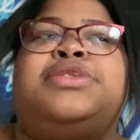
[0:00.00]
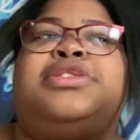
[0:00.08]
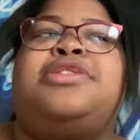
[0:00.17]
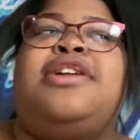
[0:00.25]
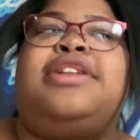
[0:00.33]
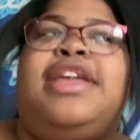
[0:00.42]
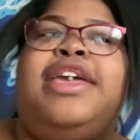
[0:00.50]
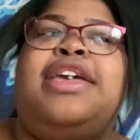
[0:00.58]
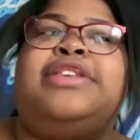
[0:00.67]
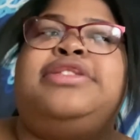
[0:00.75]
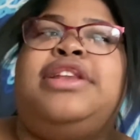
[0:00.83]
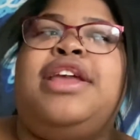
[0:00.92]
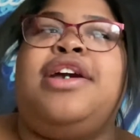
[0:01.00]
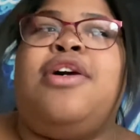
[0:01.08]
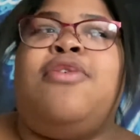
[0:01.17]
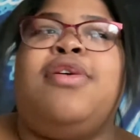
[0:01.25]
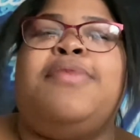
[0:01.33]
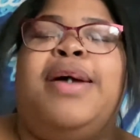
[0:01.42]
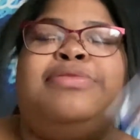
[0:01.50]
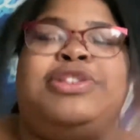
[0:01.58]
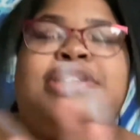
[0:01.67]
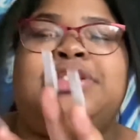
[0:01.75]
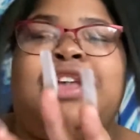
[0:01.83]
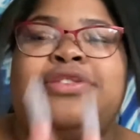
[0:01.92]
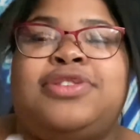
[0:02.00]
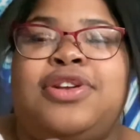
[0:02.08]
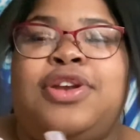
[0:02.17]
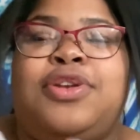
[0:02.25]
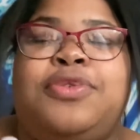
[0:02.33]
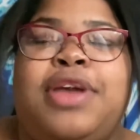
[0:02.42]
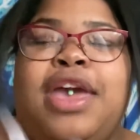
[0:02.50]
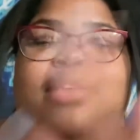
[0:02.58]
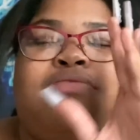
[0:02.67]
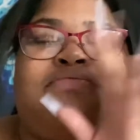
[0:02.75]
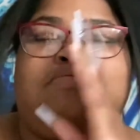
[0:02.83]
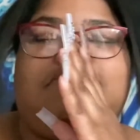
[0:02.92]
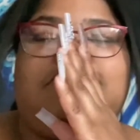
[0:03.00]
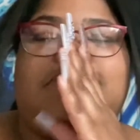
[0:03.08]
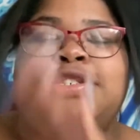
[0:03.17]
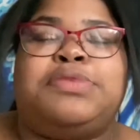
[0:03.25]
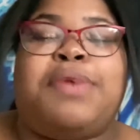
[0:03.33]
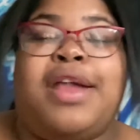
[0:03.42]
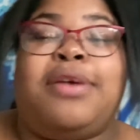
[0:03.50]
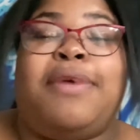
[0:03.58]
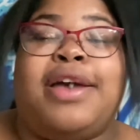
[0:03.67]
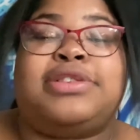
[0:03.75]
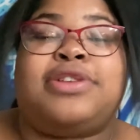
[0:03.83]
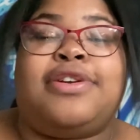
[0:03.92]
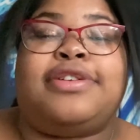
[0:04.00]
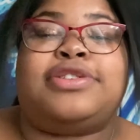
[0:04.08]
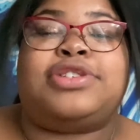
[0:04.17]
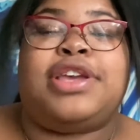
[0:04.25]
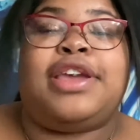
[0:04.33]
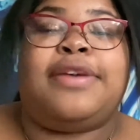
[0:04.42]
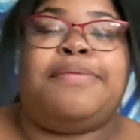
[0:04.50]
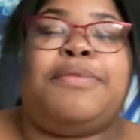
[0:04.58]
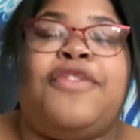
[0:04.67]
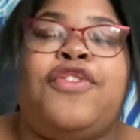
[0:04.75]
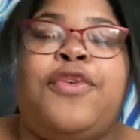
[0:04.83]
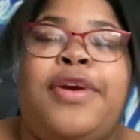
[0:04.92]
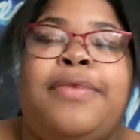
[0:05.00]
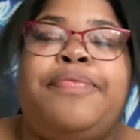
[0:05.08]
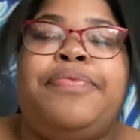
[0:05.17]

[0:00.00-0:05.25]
to start the ends and then go up. I'm just now starting to do that which is probably why I started the shit before.